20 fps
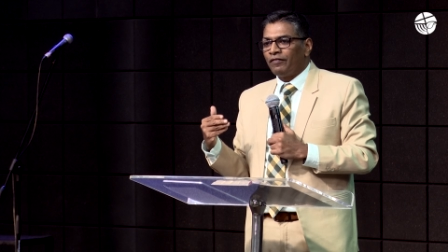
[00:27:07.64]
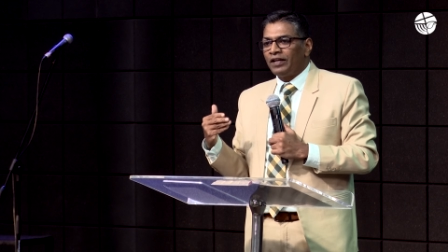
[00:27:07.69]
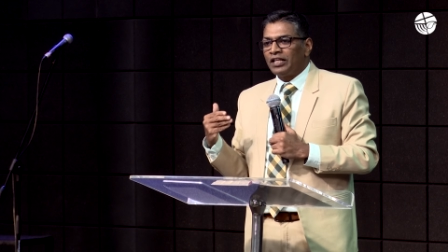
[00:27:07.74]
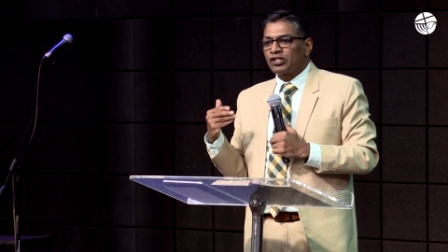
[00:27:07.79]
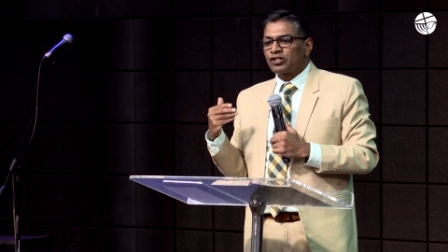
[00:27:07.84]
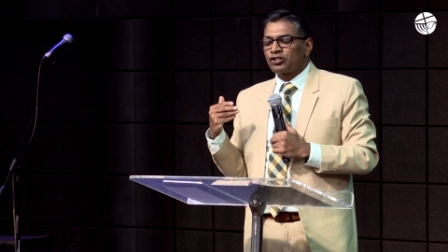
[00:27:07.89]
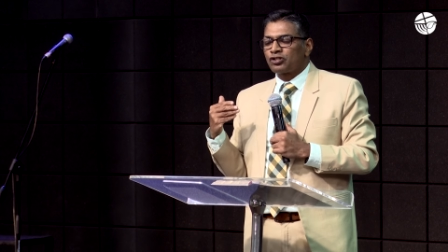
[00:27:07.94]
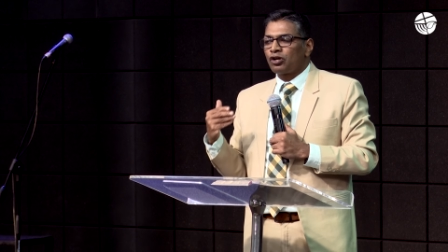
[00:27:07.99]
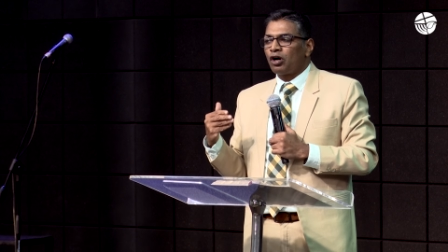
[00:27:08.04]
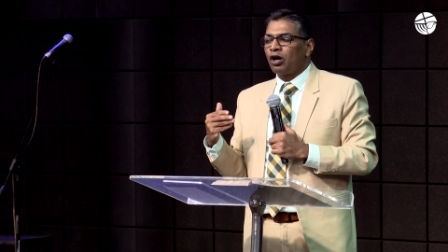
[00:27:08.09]
We
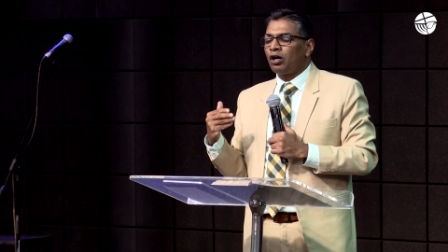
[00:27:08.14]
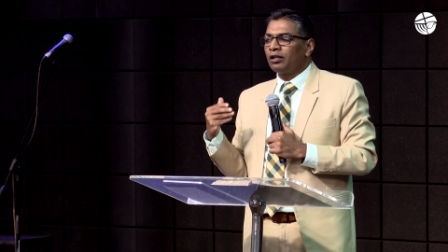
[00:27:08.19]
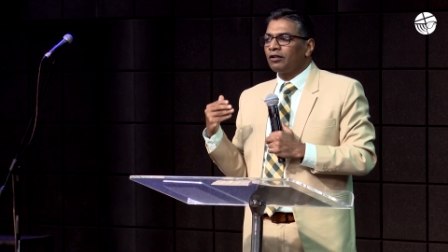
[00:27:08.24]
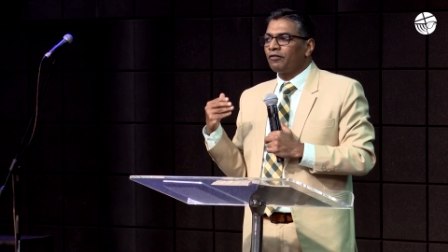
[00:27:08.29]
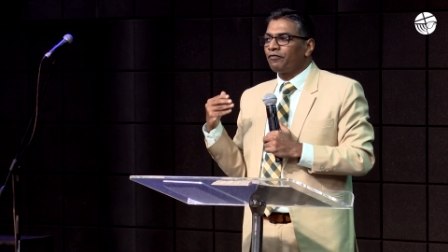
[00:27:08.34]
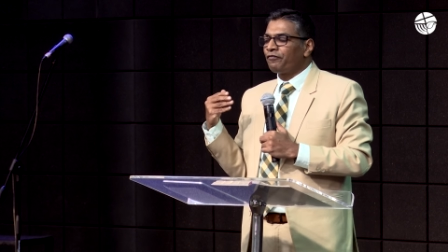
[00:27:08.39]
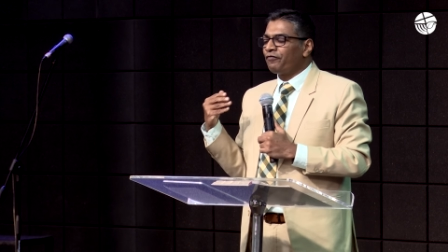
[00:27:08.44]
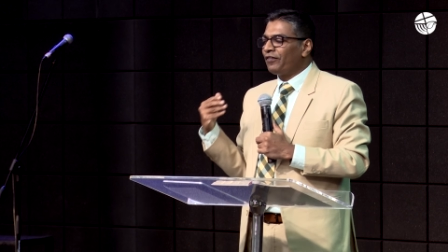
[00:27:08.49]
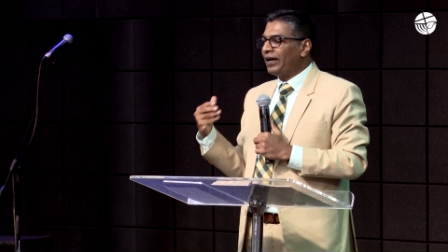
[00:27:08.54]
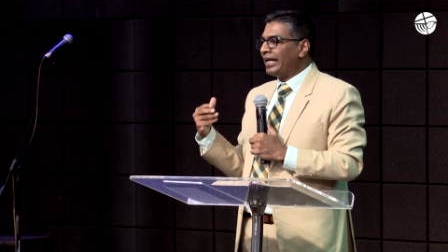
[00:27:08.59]
saw the
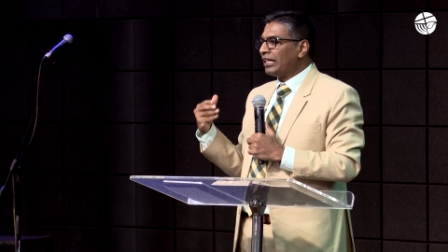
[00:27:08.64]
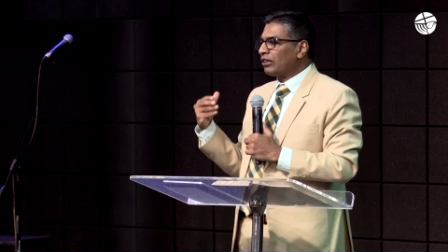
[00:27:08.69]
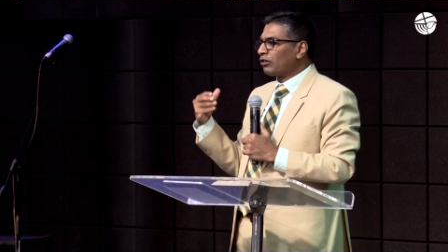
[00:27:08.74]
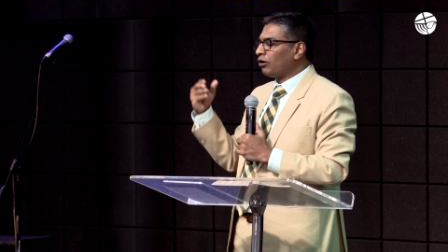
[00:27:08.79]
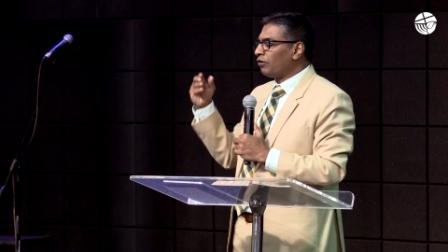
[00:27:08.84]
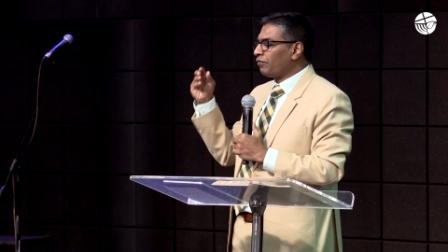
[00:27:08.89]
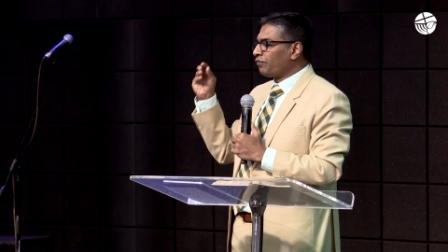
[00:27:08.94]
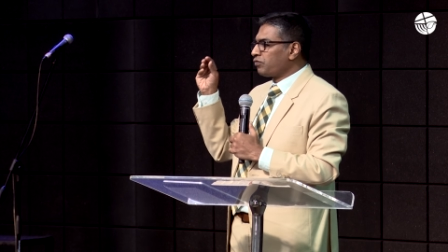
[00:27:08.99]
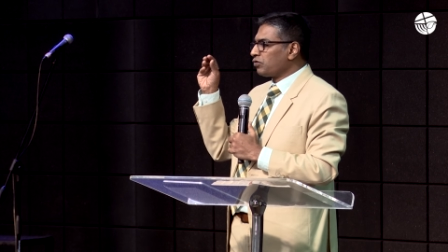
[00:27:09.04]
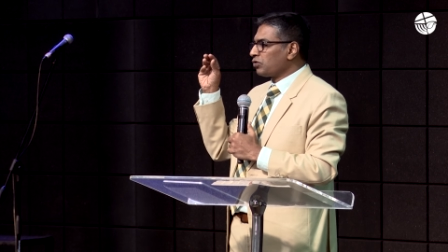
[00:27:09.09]
faith
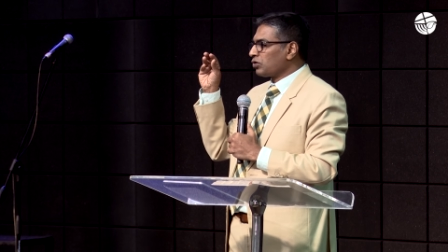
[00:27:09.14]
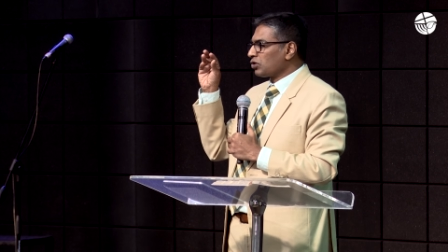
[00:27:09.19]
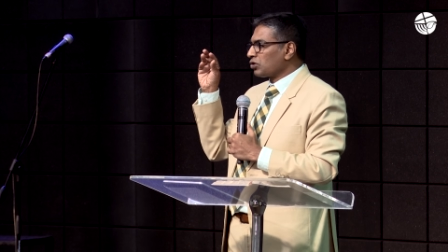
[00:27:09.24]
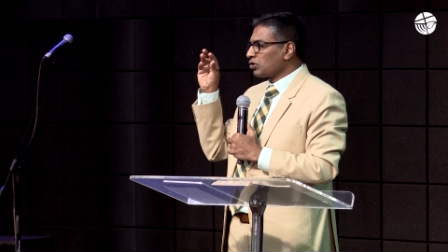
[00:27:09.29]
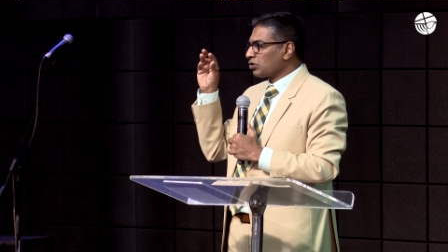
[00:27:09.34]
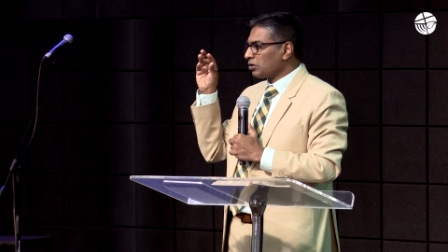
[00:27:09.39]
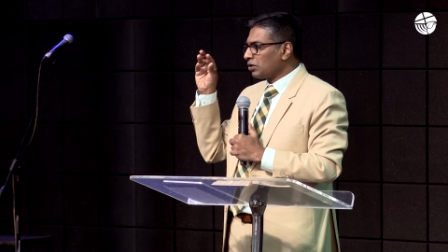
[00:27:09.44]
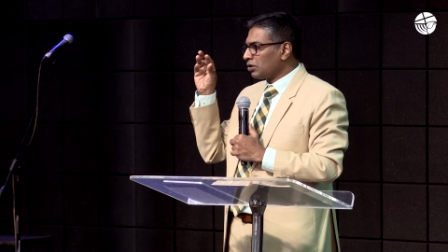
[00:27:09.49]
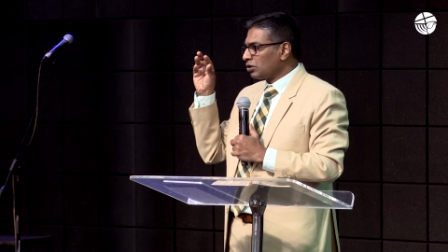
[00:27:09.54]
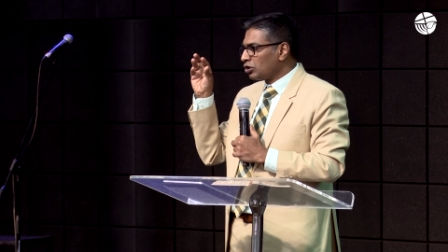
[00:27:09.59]
of
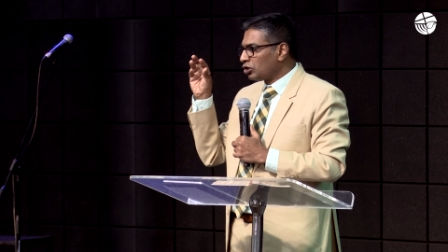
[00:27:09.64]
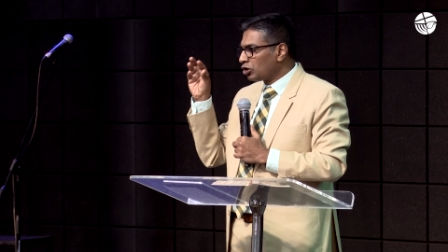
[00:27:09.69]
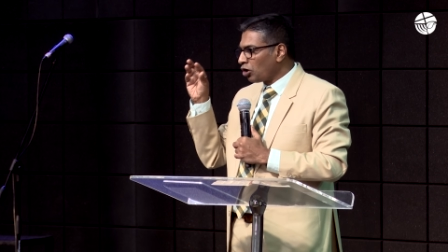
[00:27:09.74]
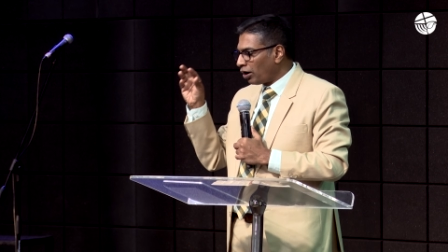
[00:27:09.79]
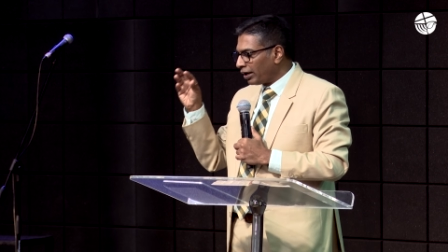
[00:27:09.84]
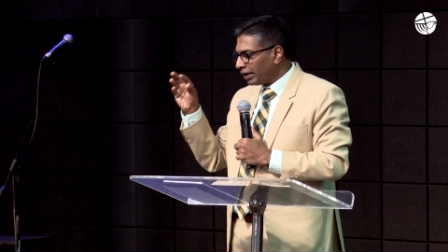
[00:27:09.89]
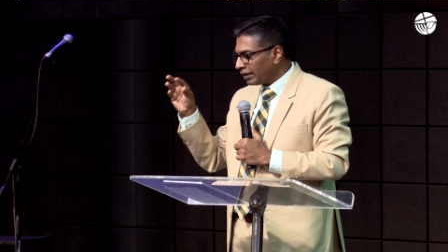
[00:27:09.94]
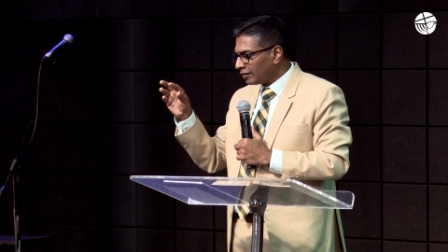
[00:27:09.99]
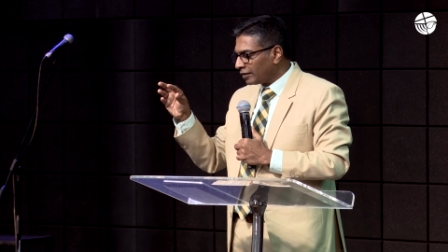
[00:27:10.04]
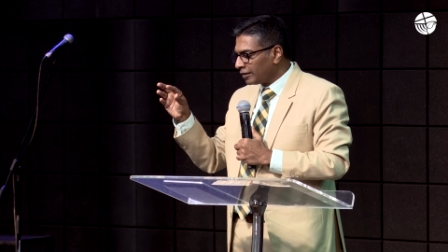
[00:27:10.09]

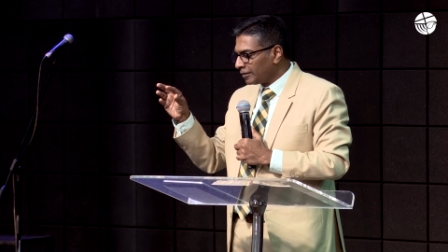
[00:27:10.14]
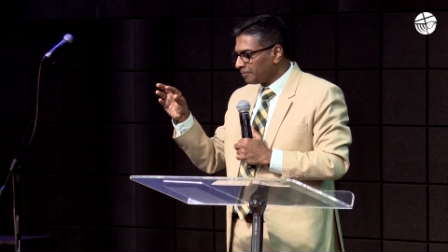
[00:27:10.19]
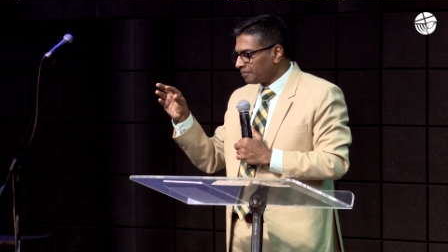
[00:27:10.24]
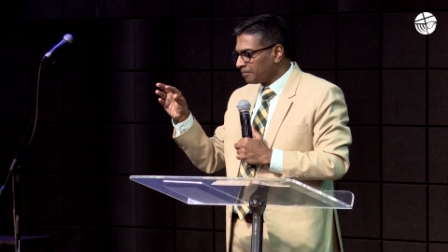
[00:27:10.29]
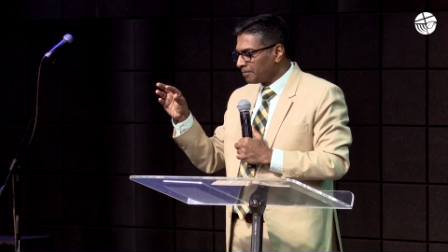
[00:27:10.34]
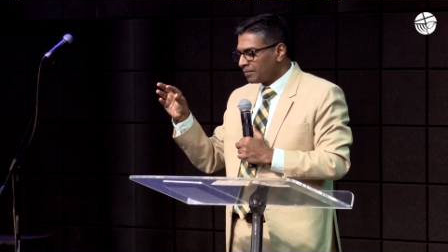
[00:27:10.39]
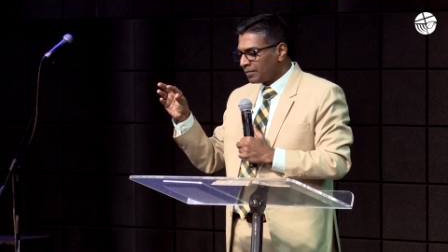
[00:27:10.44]
Jonathan,